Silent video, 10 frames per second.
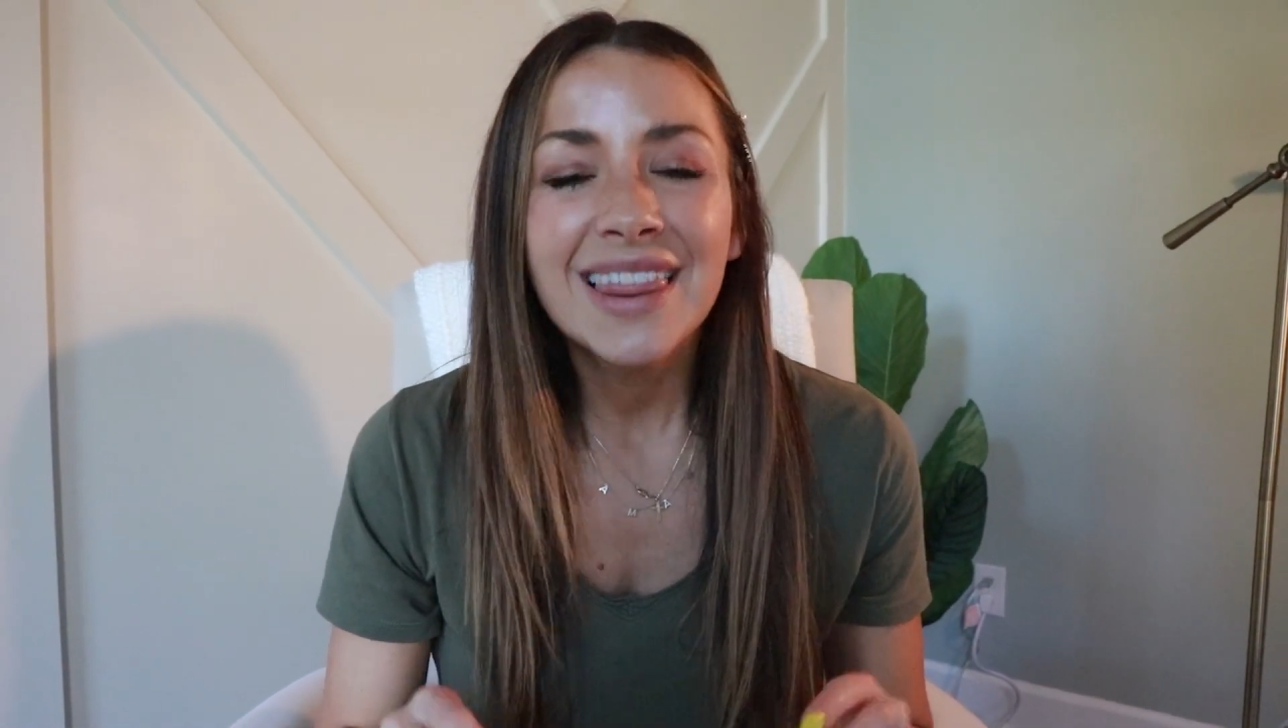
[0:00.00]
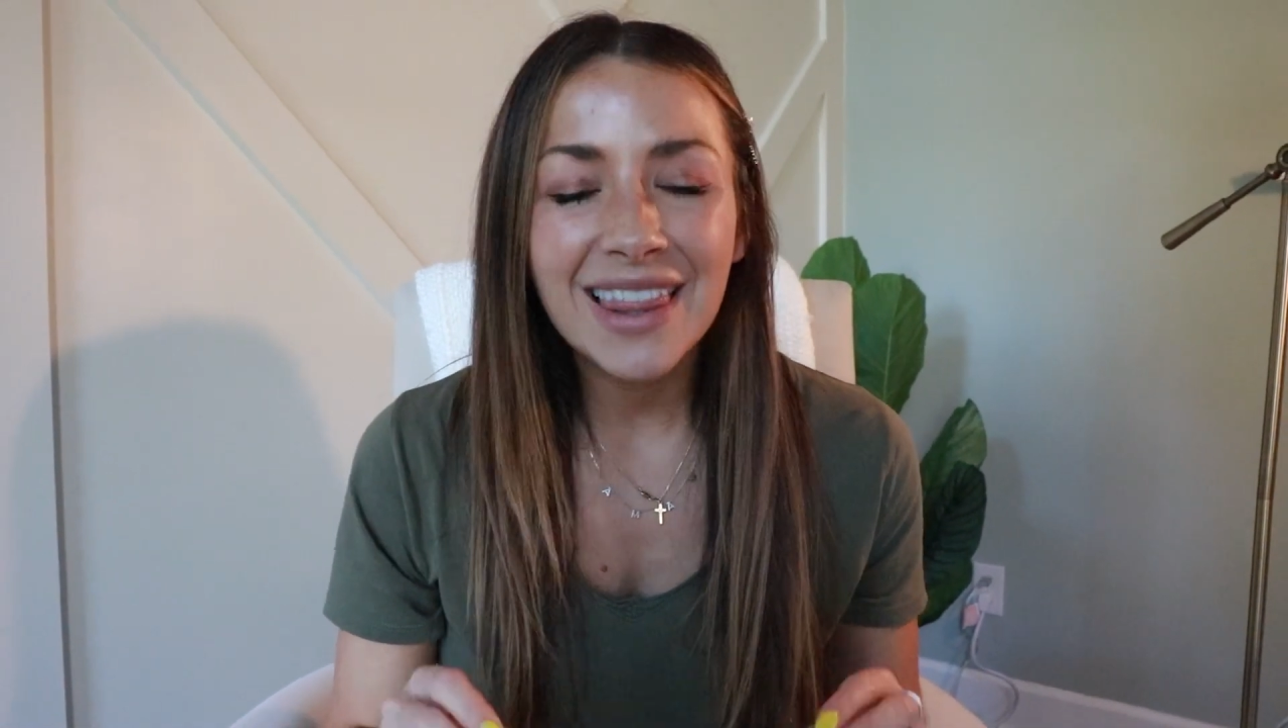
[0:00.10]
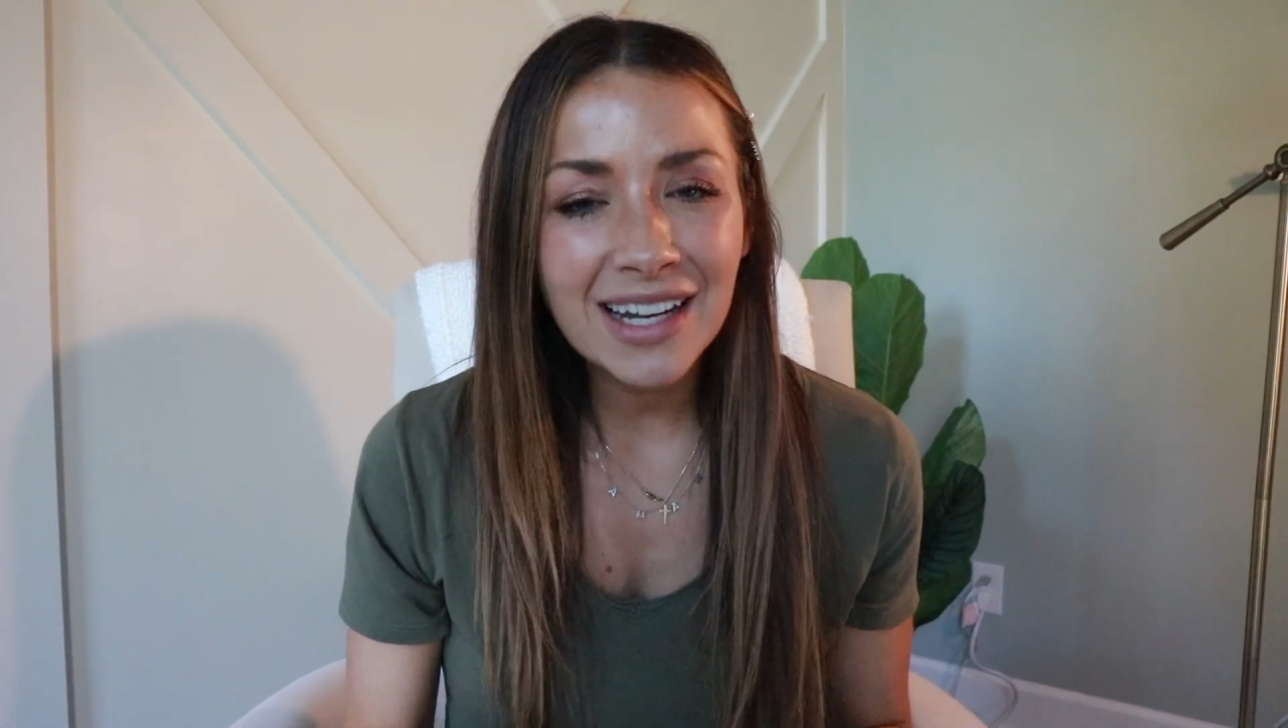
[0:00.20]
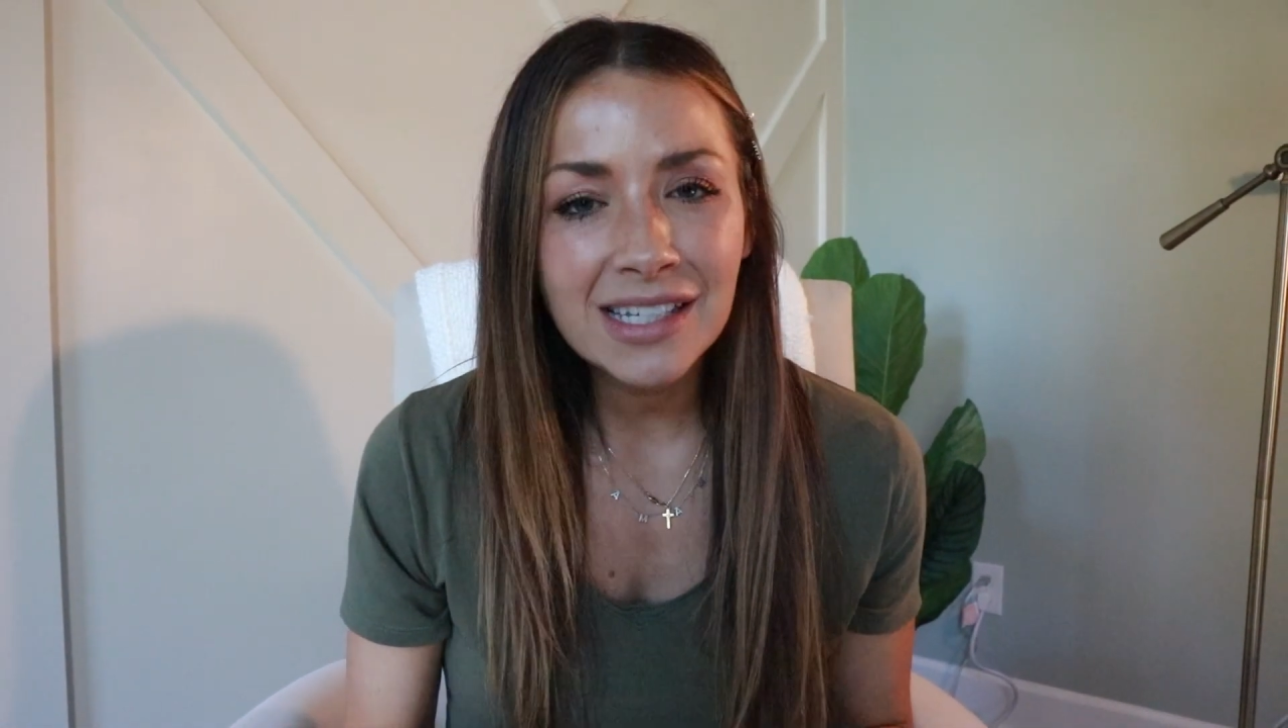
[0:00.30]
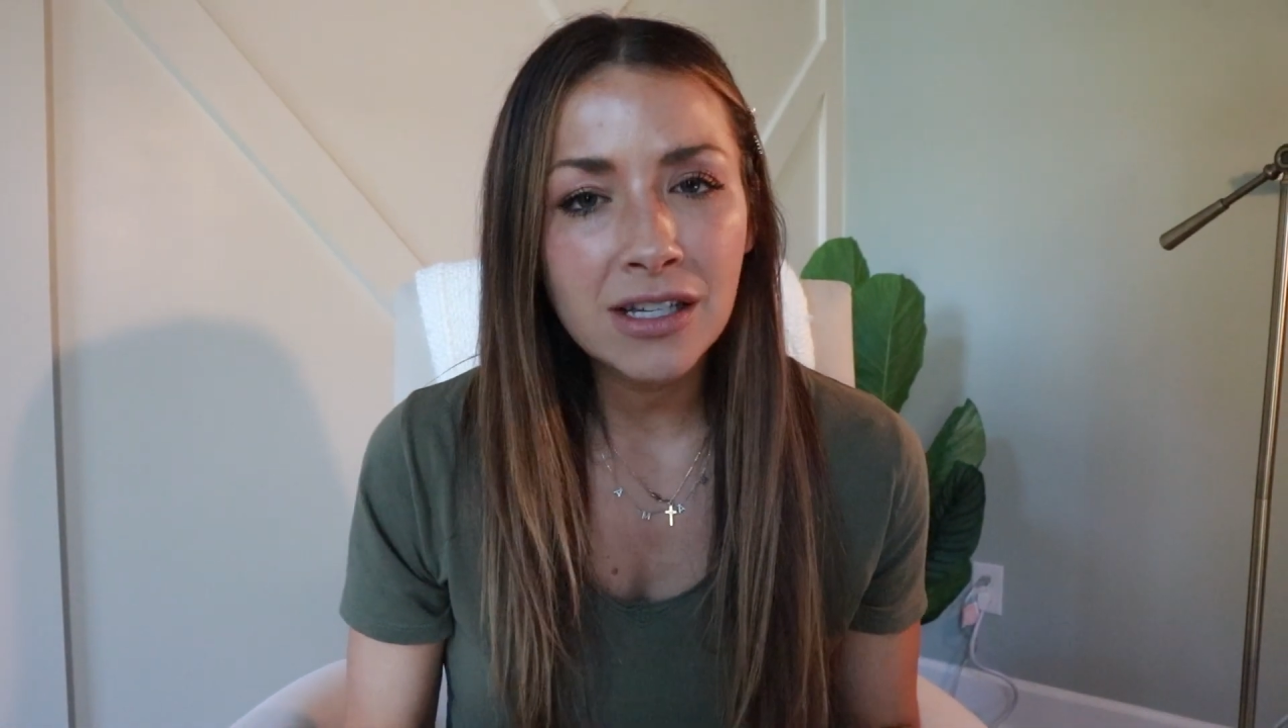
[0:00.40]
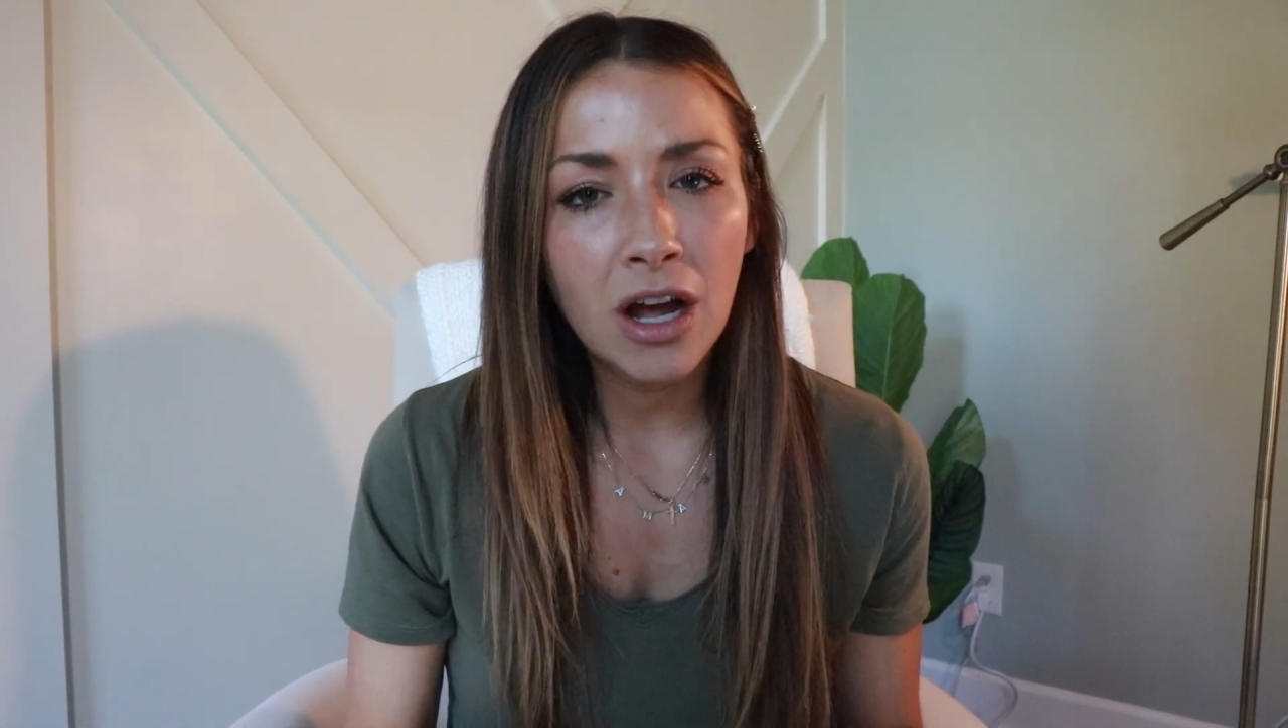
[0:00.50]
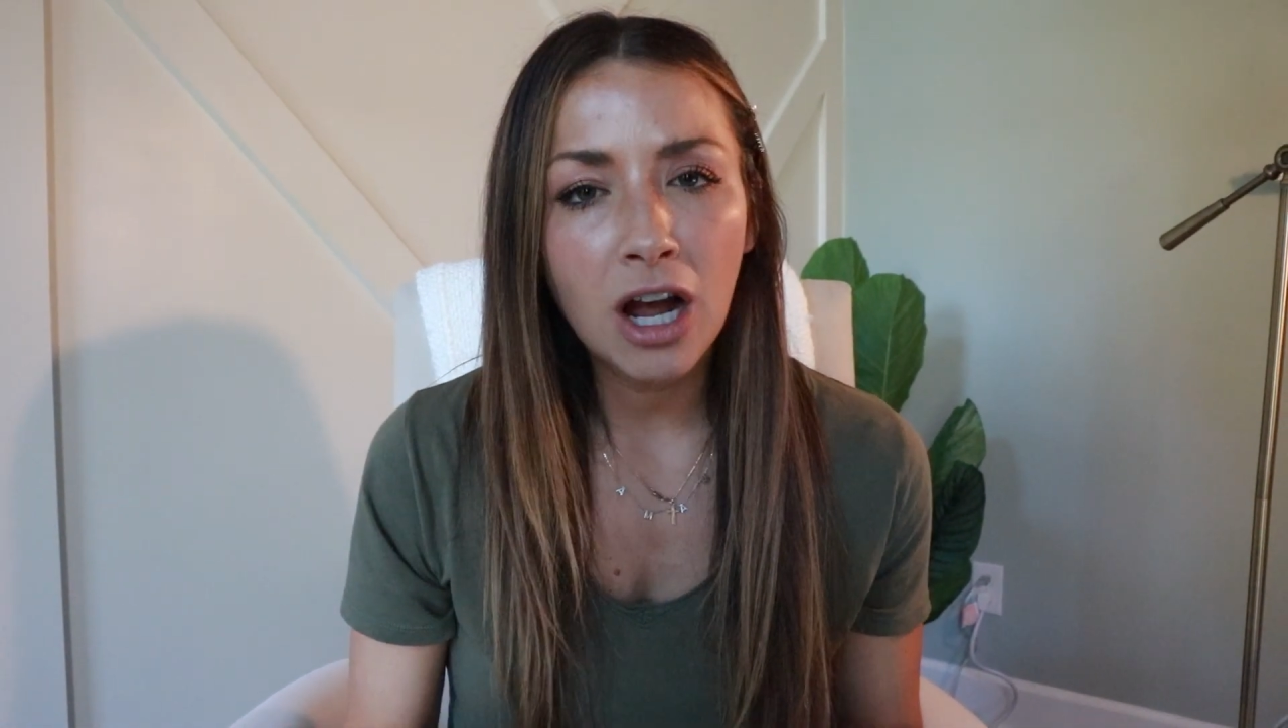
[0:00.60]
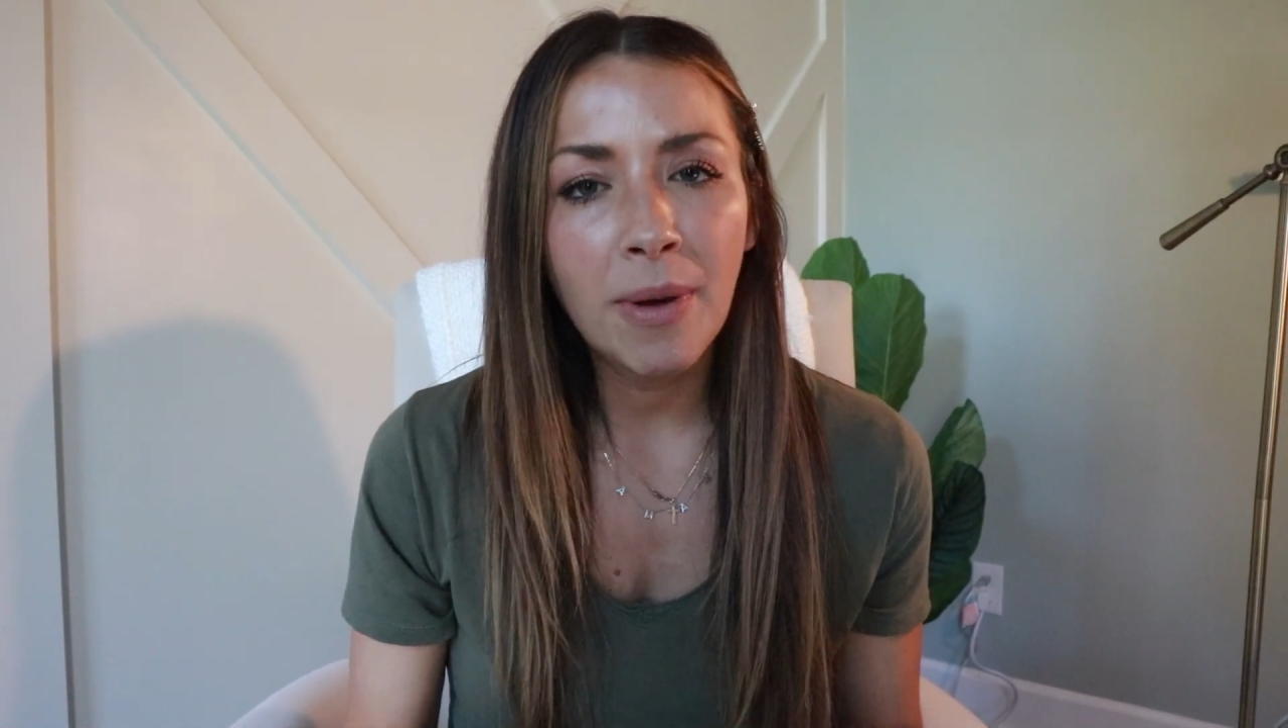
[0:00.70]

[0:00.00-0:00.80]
let's talk